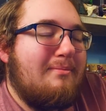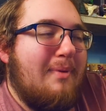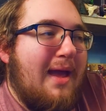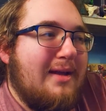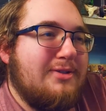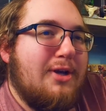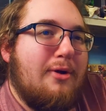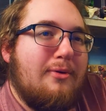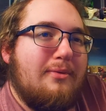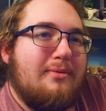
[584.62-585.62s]

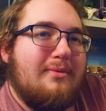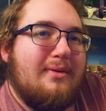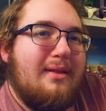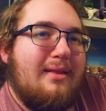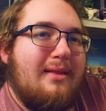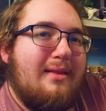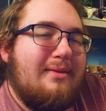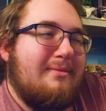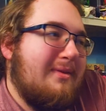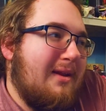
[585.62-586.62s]
Banjo.
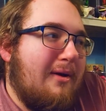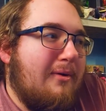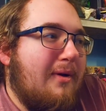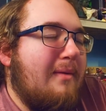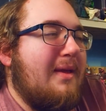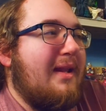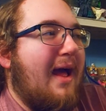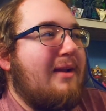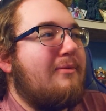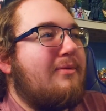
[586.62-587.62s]
You know, I mean,
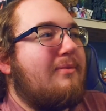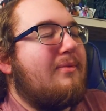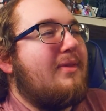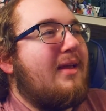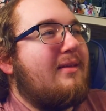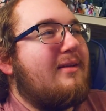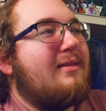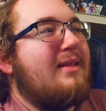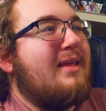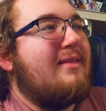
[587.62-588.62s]

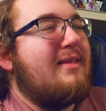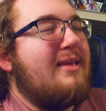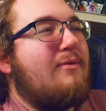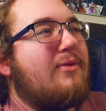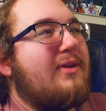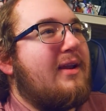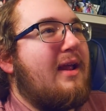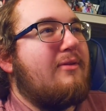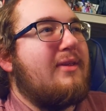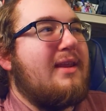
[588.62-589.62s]
technically Steve wasn't
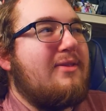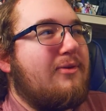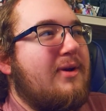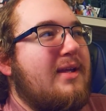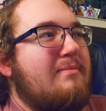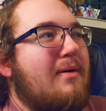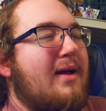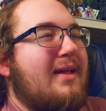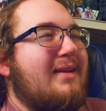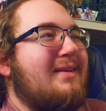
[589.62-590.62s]
announced at E3,
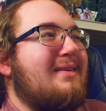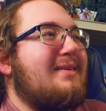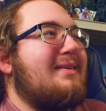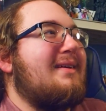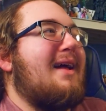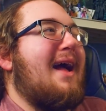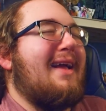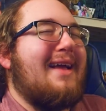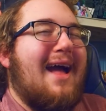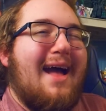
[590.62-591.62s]
but I
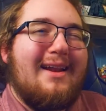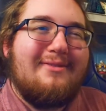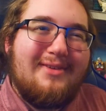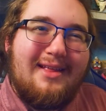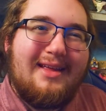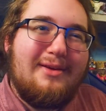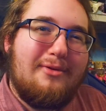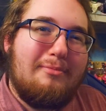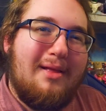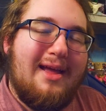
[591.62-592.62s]
kind of feel like he
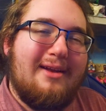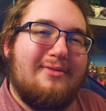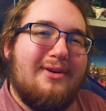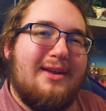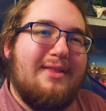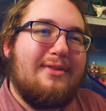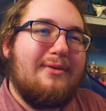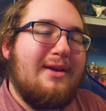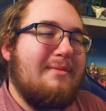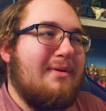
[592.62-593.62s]
was planned for
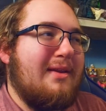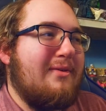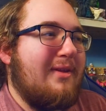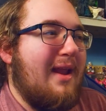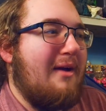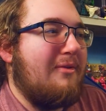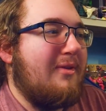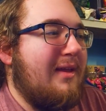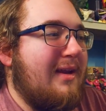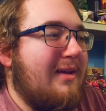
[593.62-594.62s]
E3, but he was
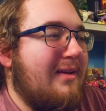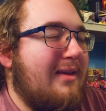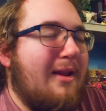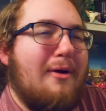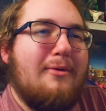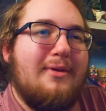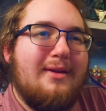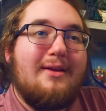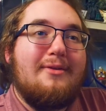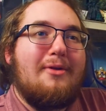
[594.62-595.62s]
announced at a, you know,
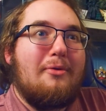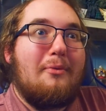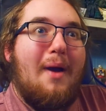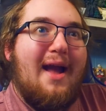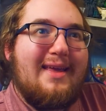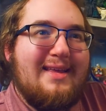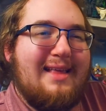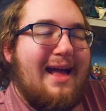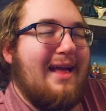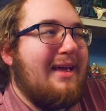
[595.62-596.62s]
those wacky
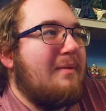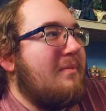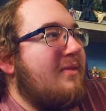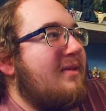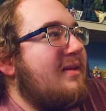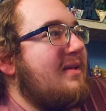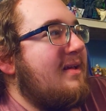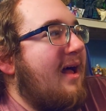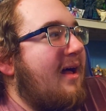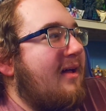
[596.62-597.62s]
times.
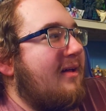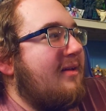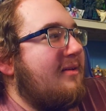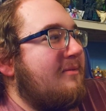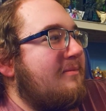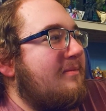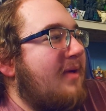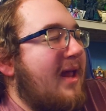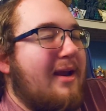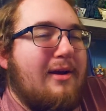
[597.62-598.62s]
I
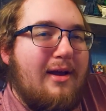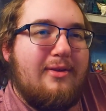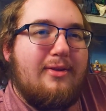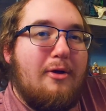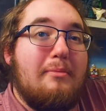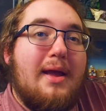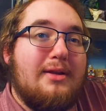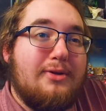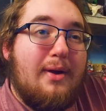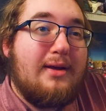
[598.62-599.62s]
digress though.
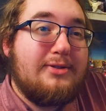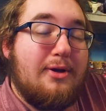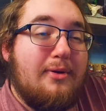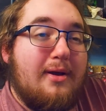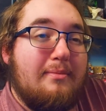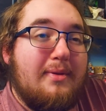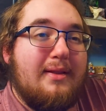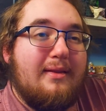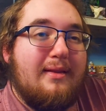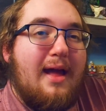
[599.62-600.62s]
Banjo has showed up at
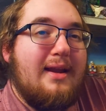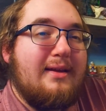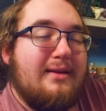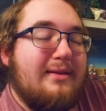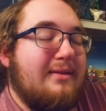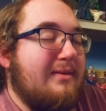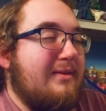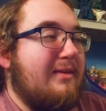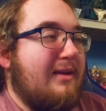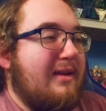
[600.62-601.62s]
the
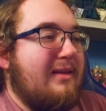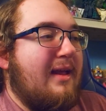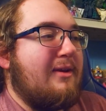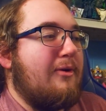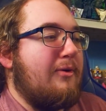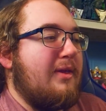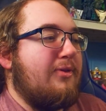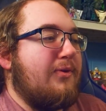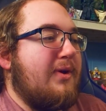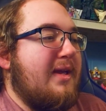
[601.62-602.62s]
Nintendo
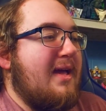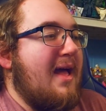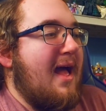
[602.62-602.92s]
E3.